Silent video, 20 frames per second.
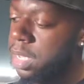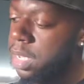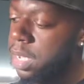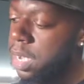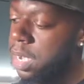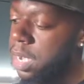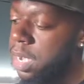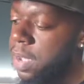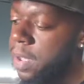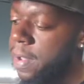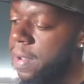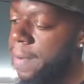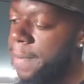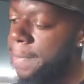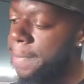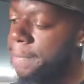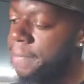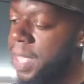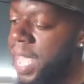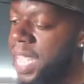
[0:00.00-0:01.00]

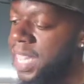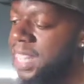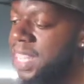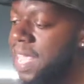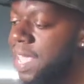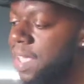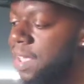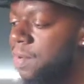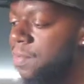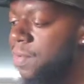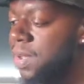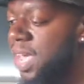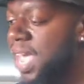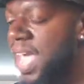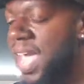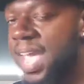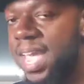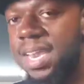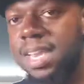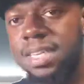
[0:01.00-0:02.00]
I think
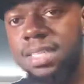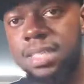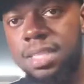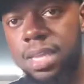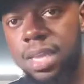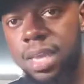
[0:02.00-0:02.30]
what Andis